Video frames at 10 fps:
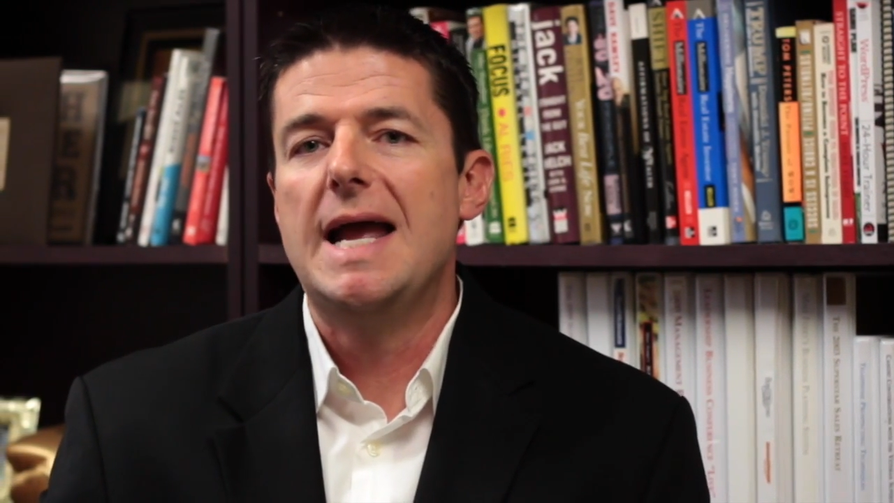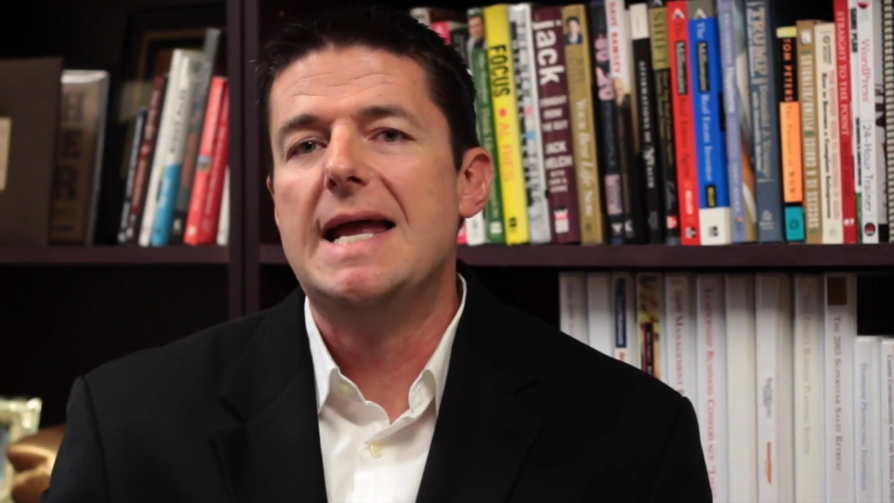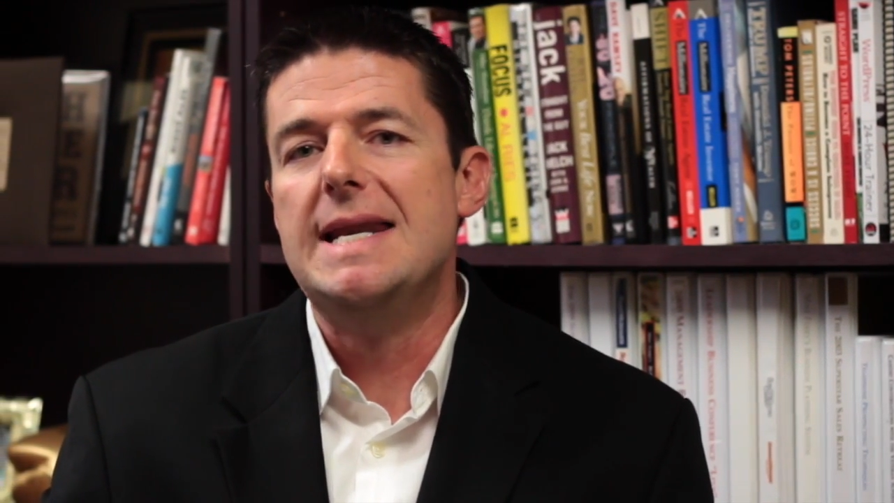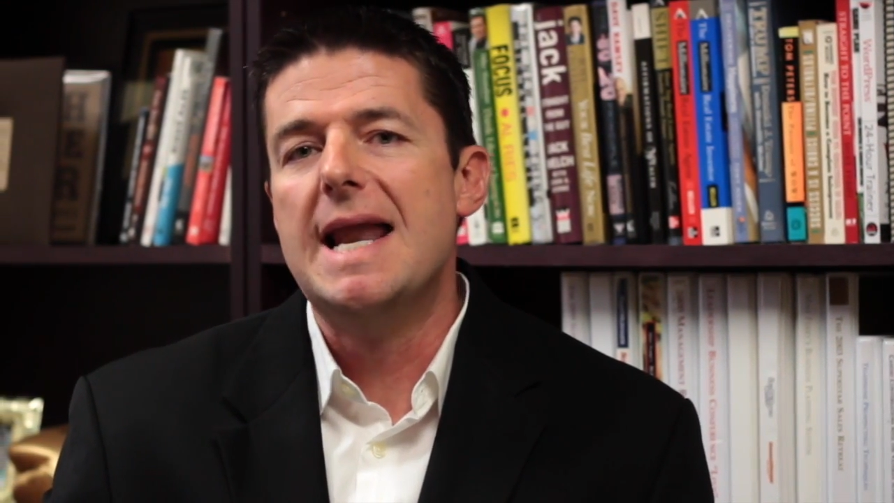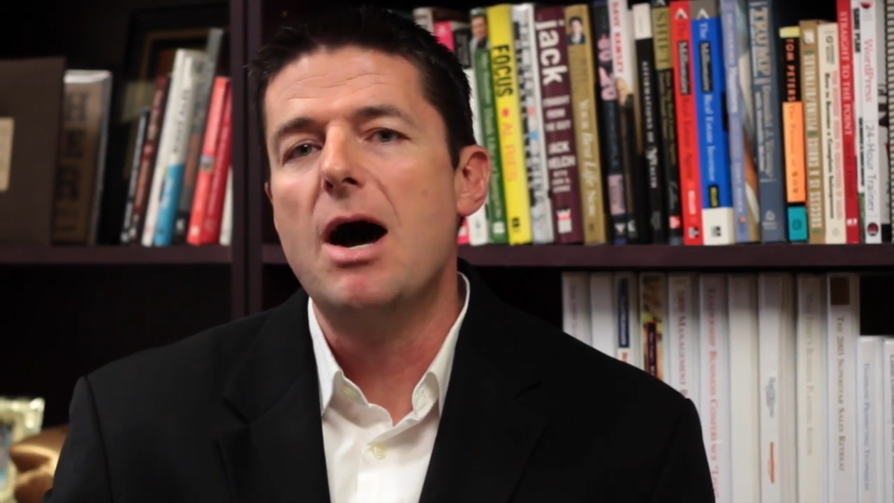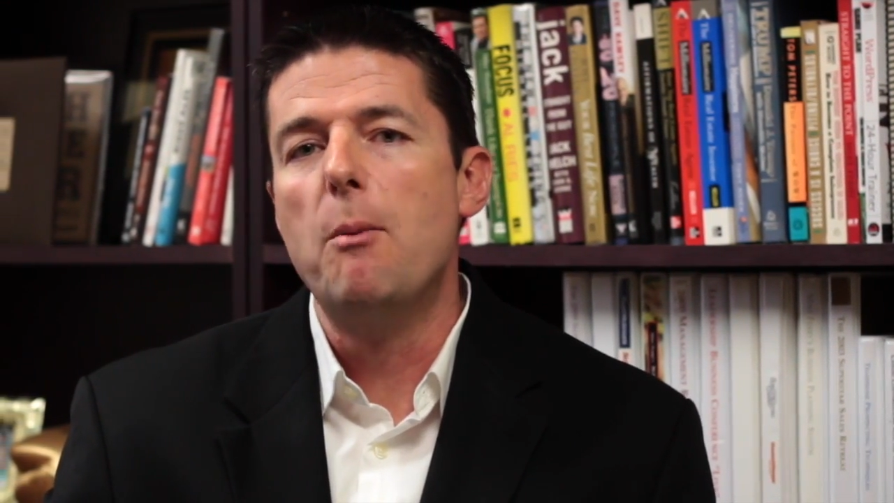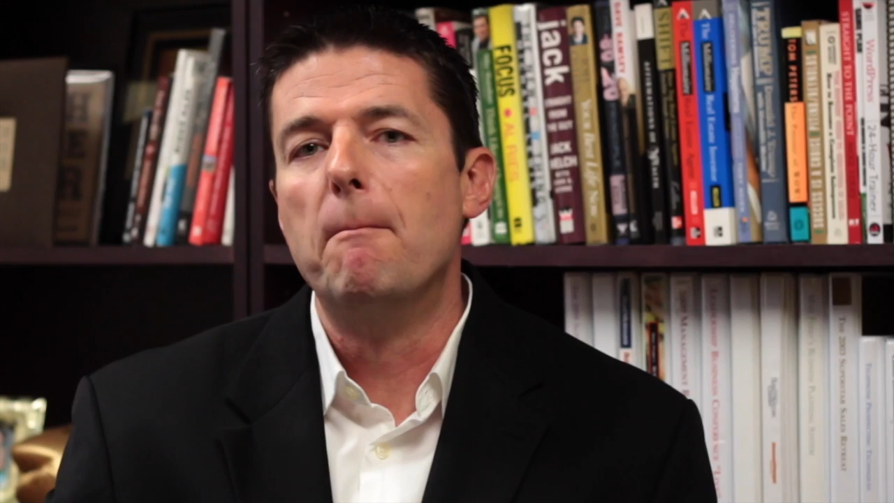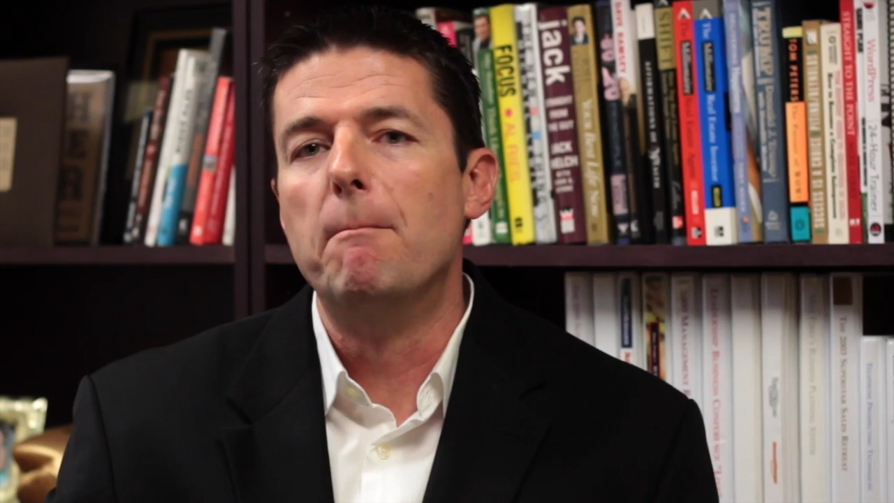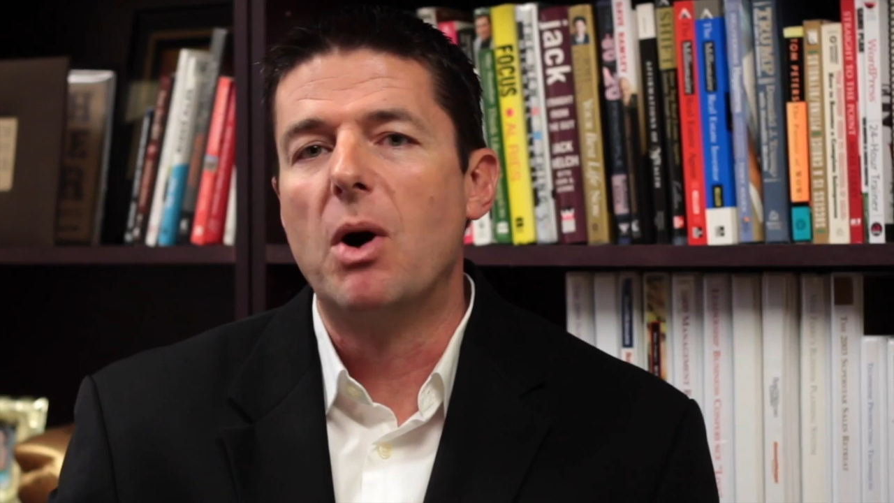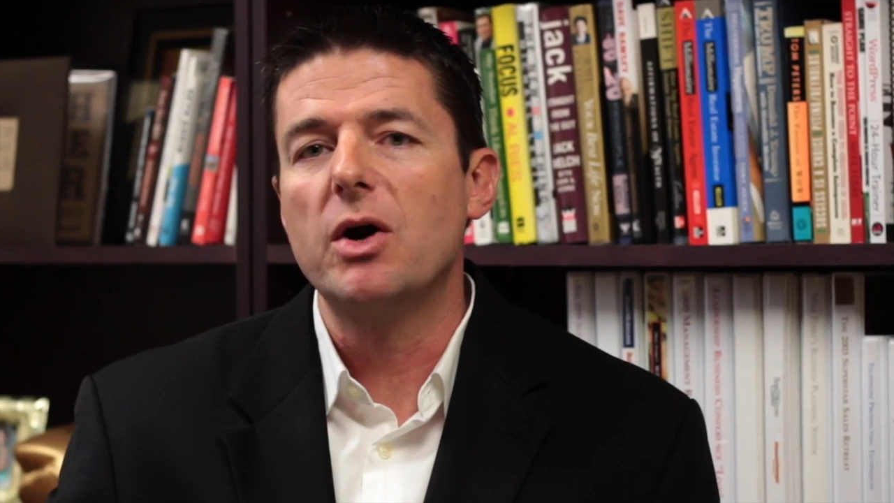and now
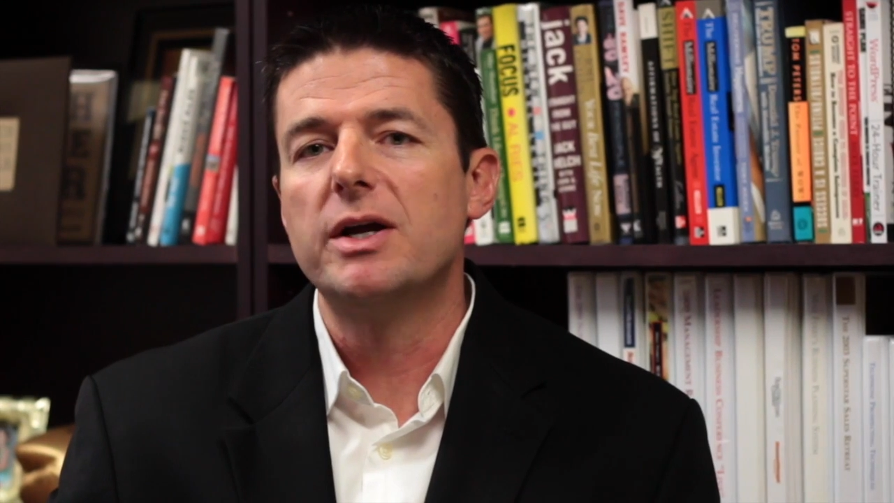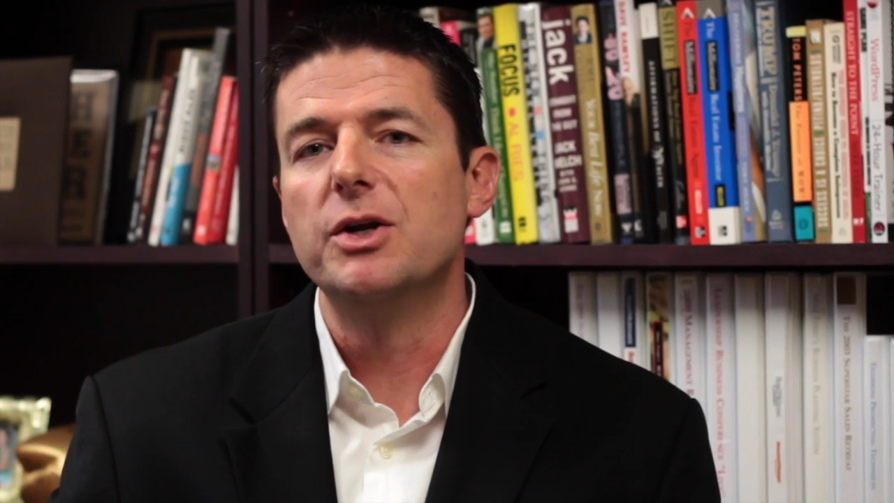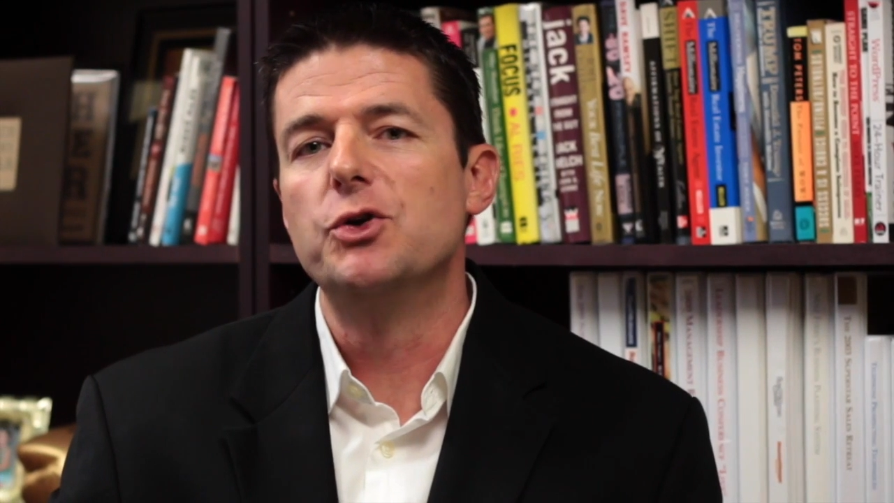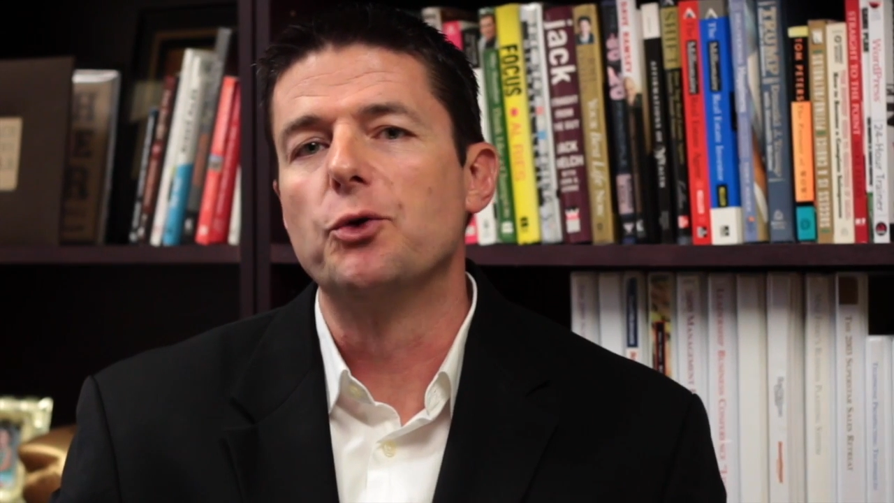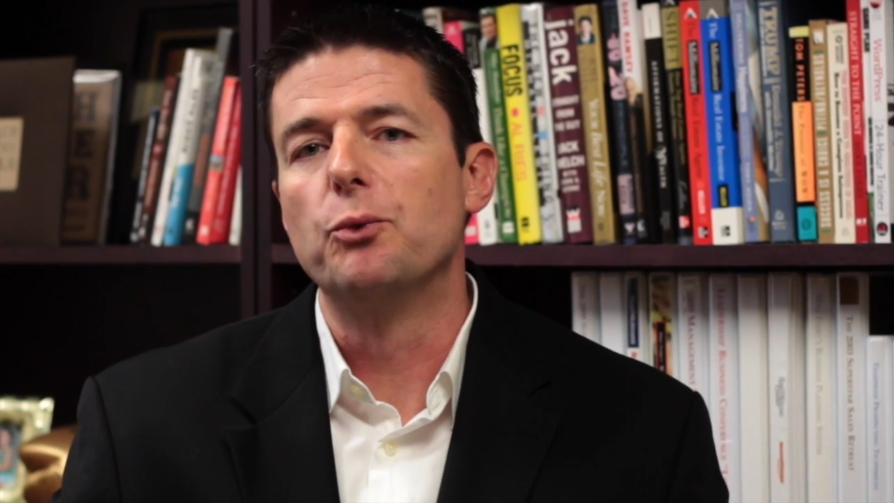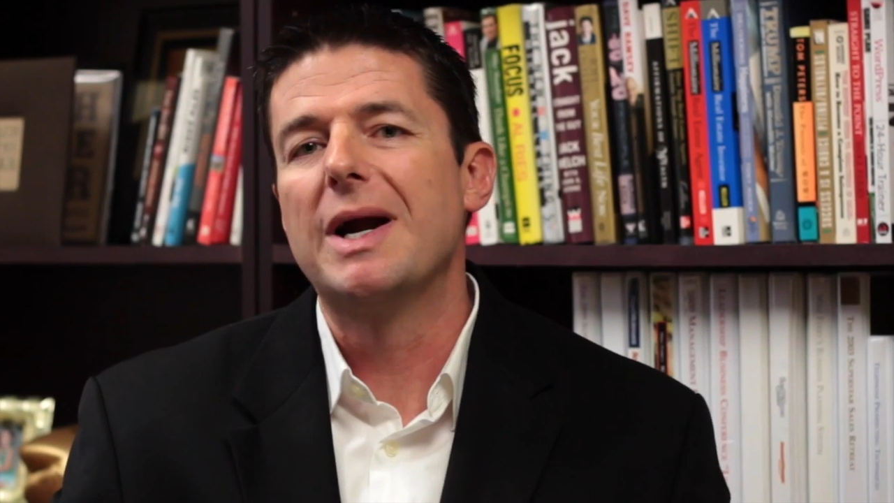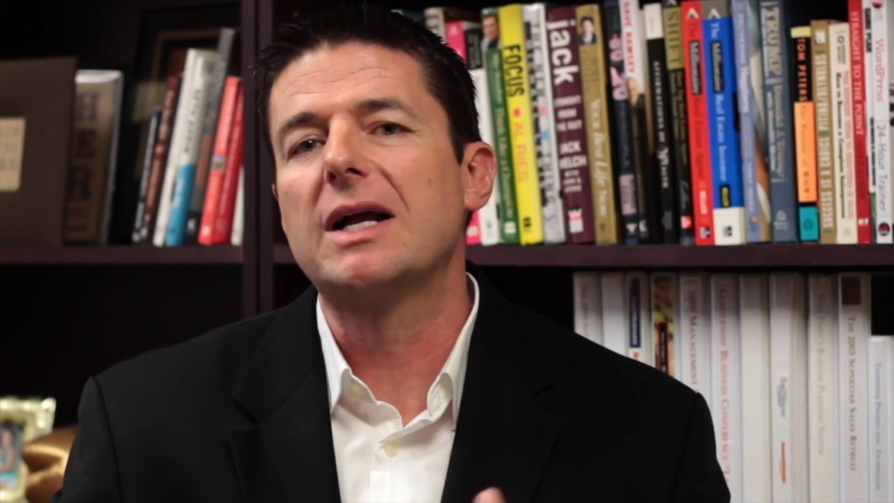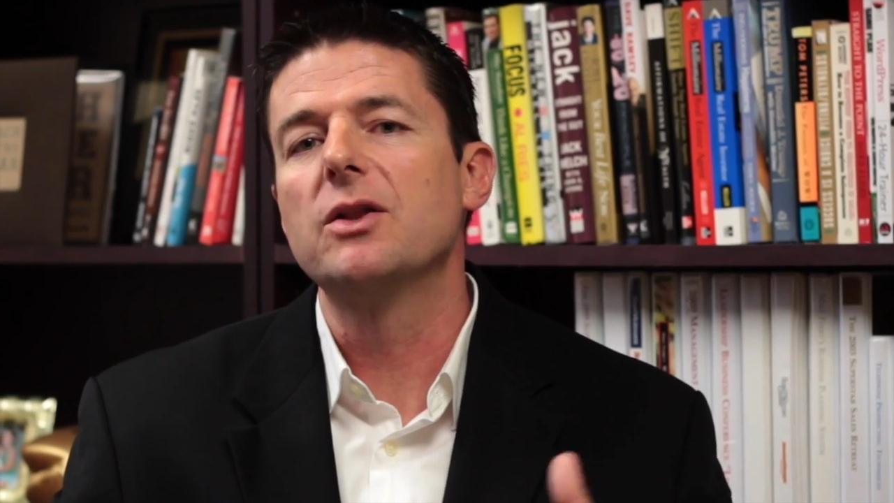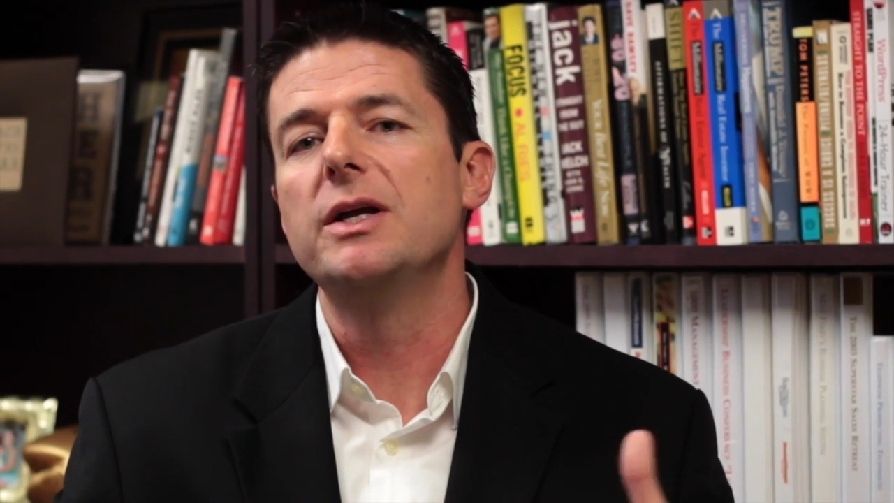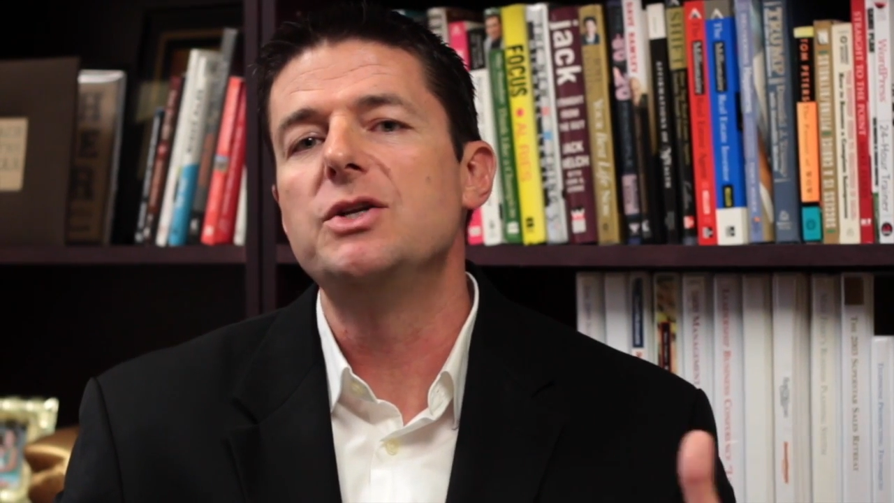market
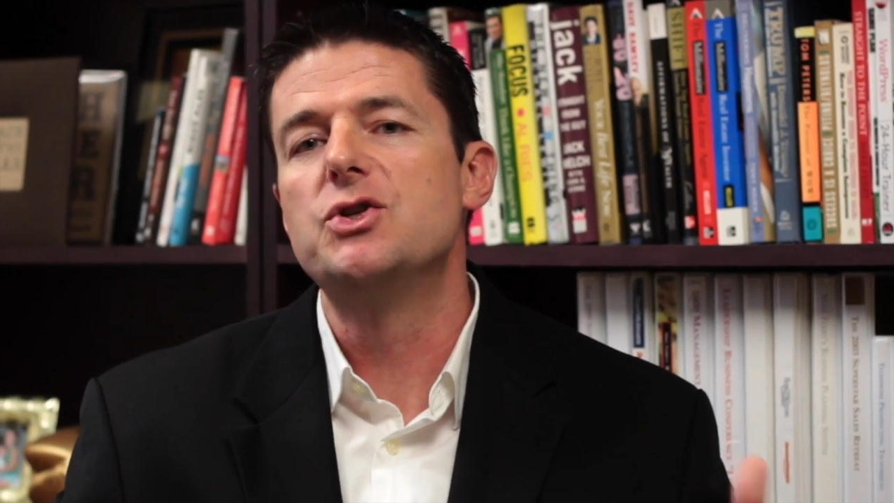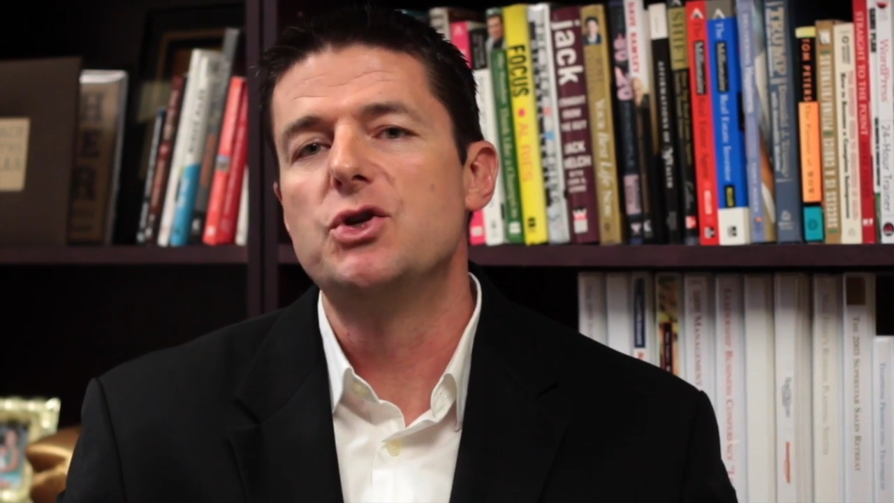directly